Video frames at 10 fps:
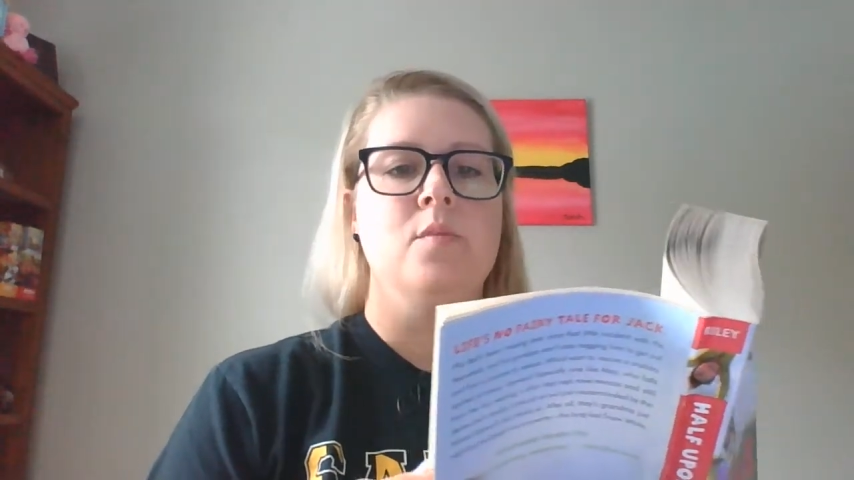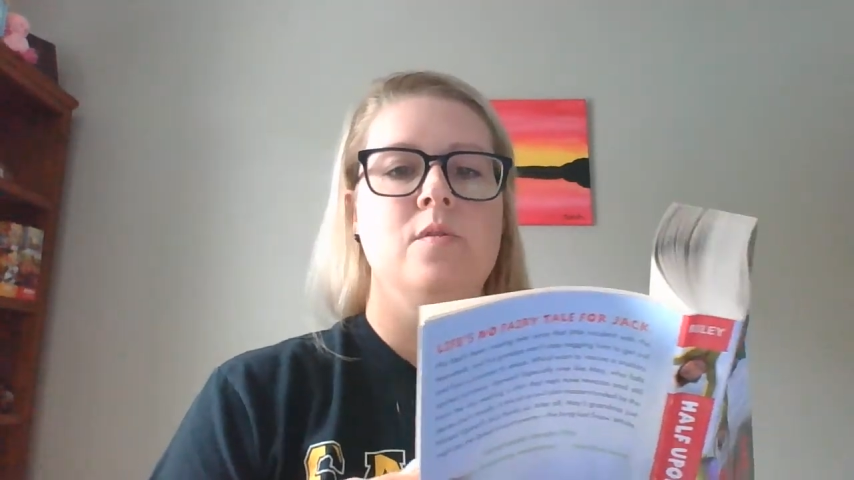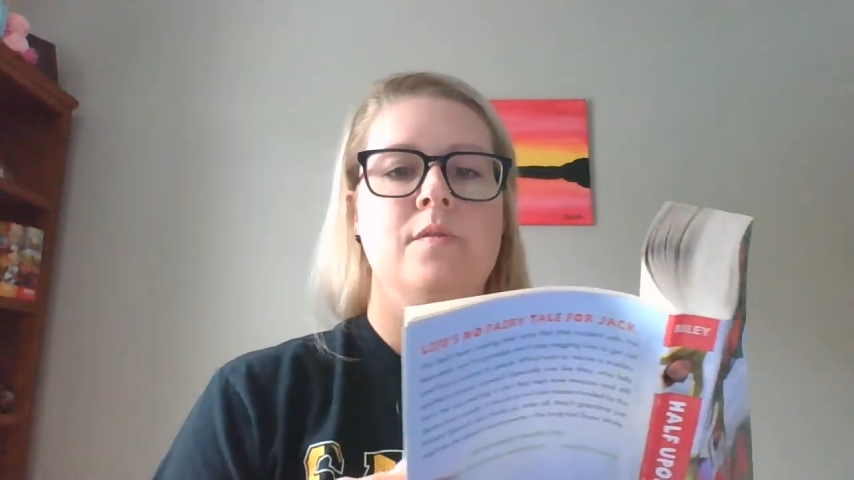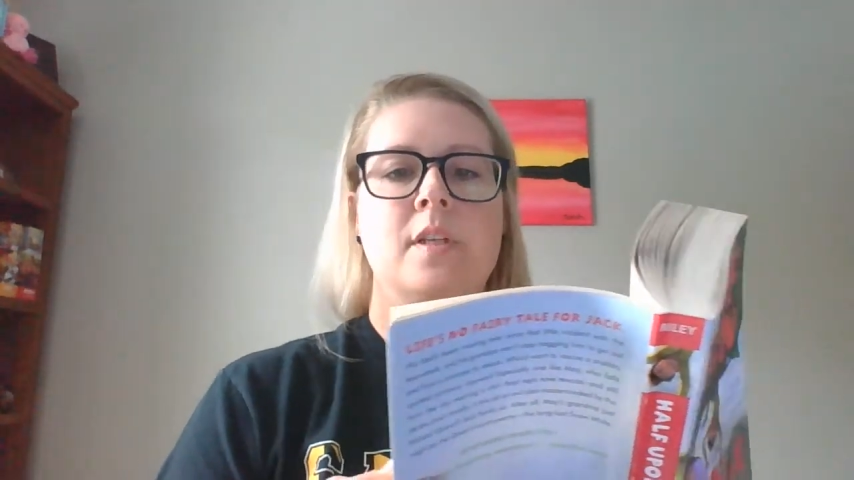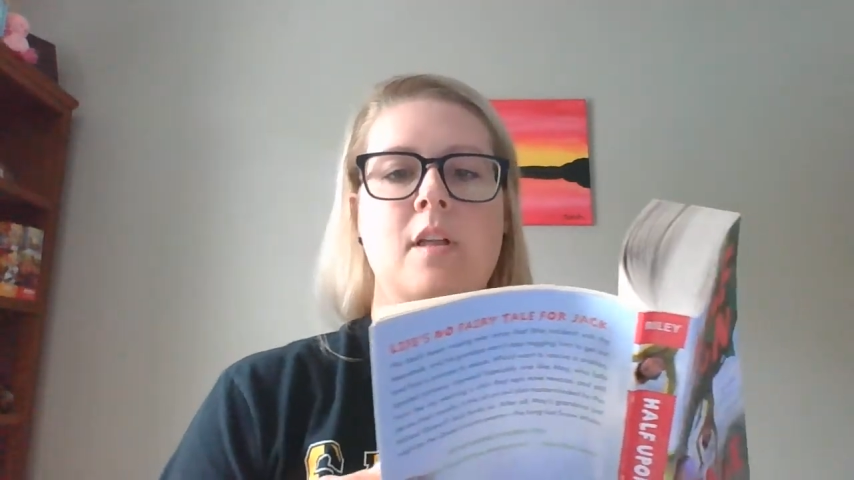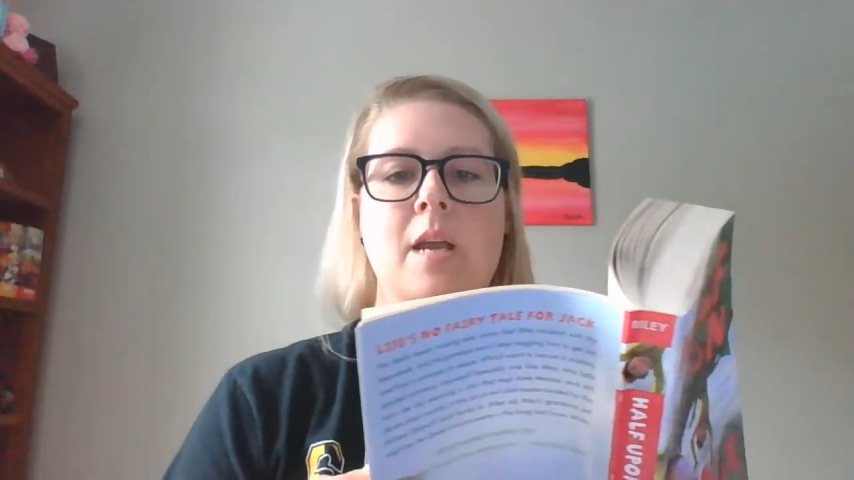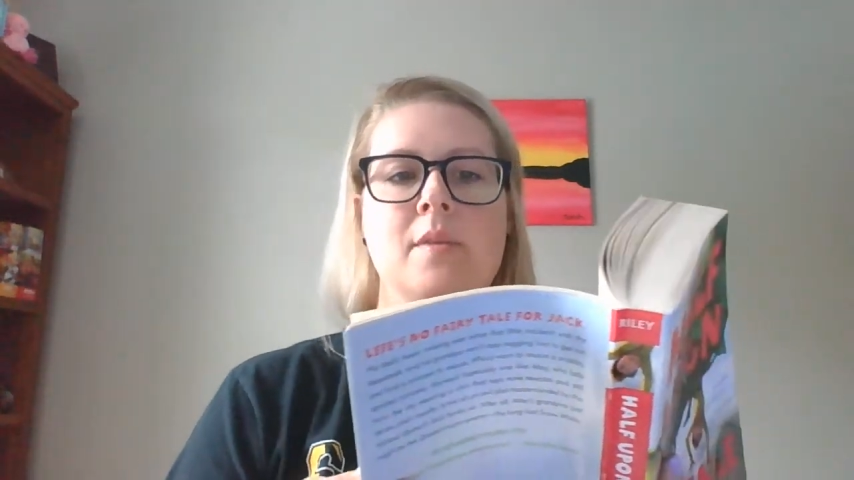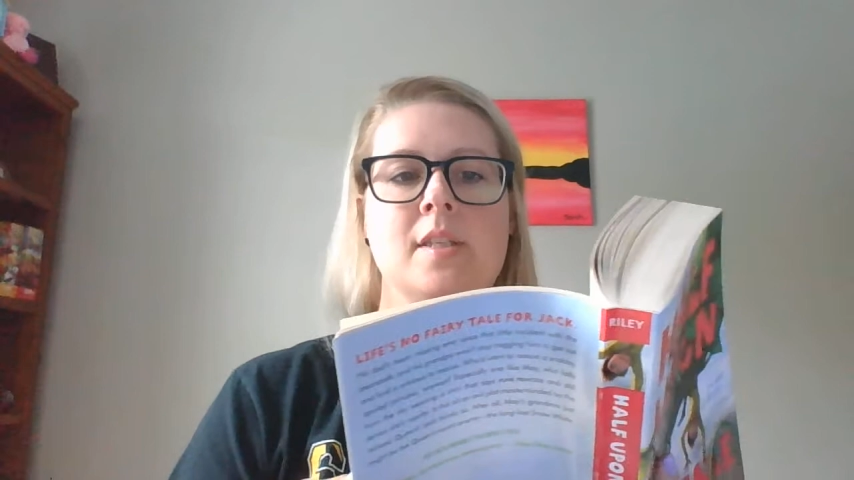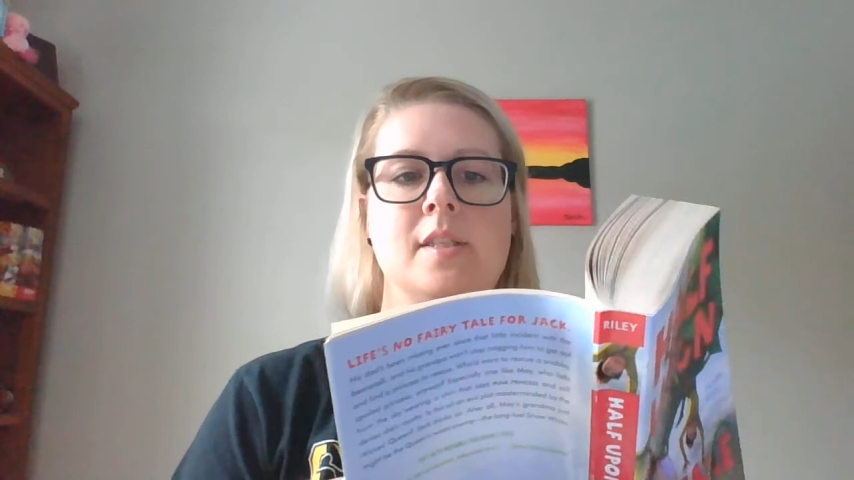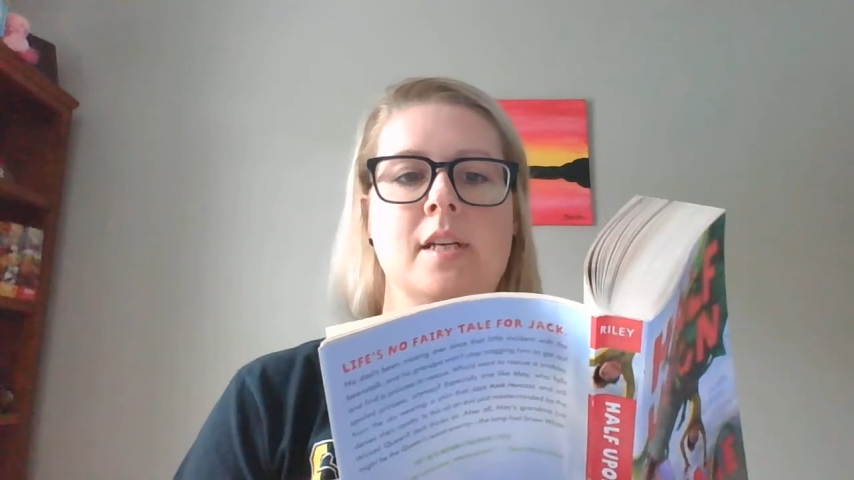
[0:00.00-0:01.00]
moved to climb
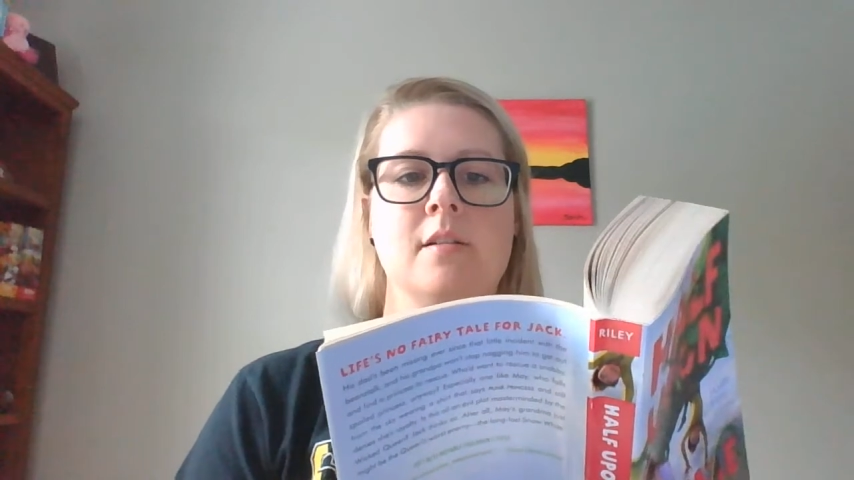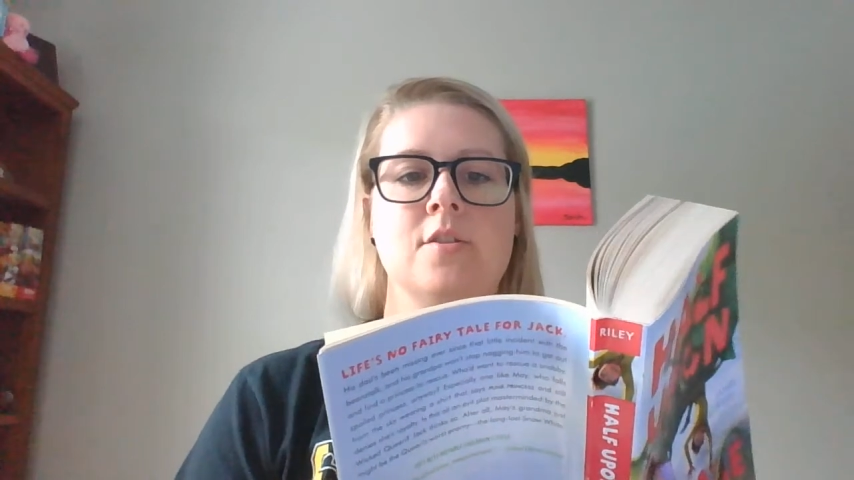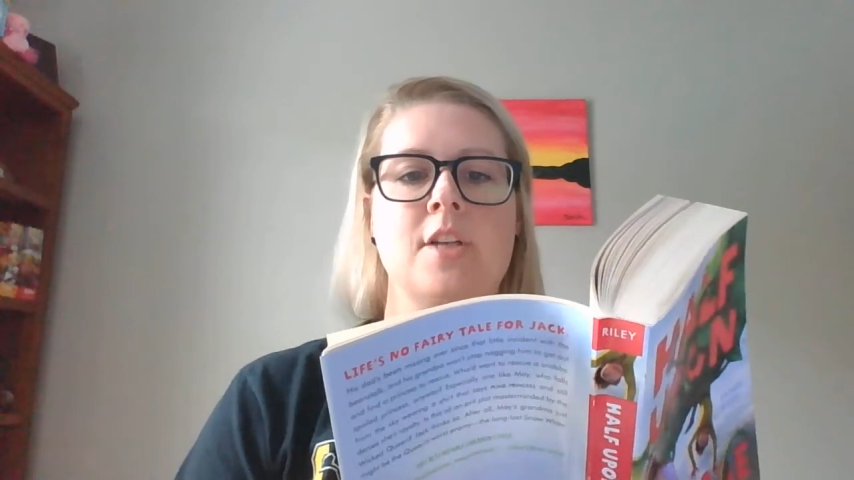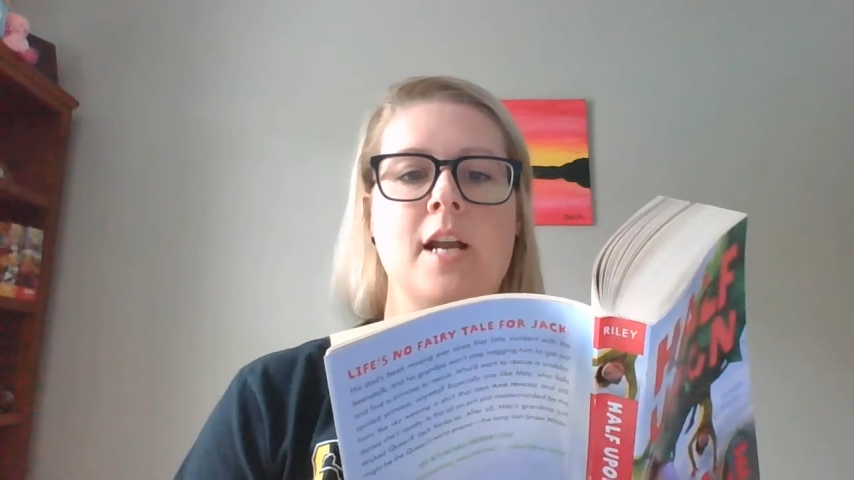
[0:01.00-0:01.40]
the stairs,